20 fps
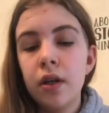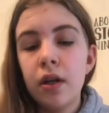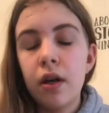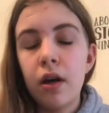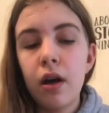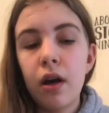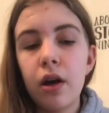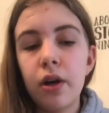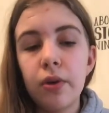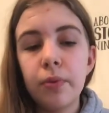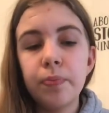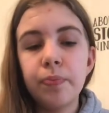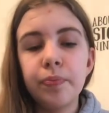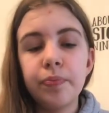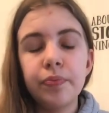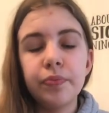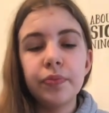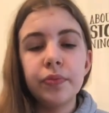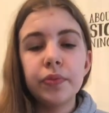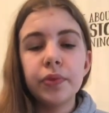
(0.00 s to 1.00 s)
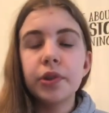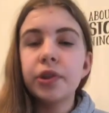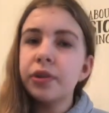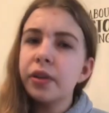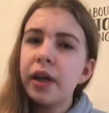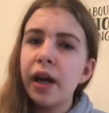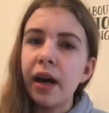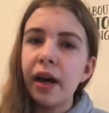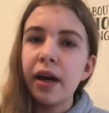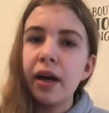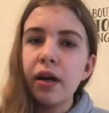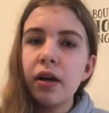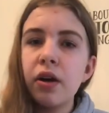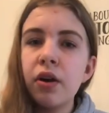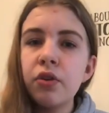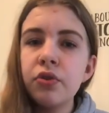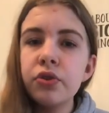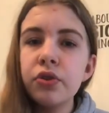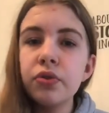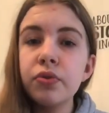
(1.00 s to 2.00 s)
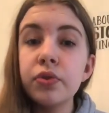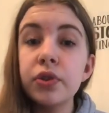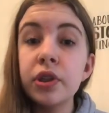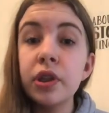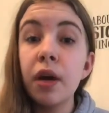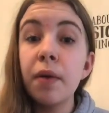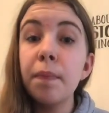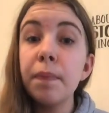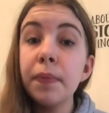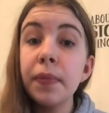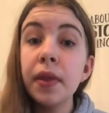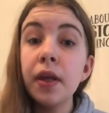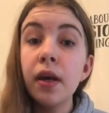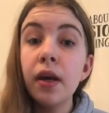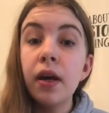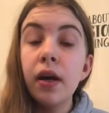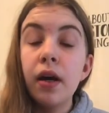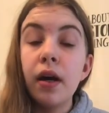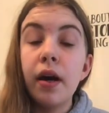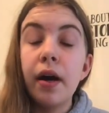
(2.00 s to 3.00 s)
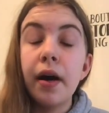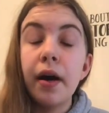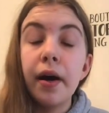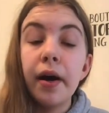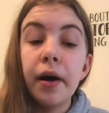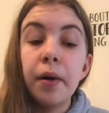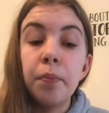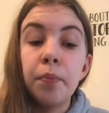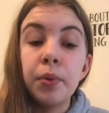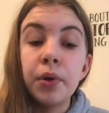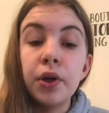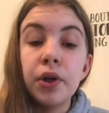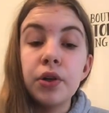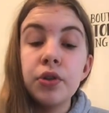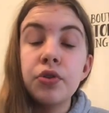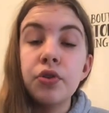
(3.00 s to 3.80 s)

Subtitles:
So yeah, also some birds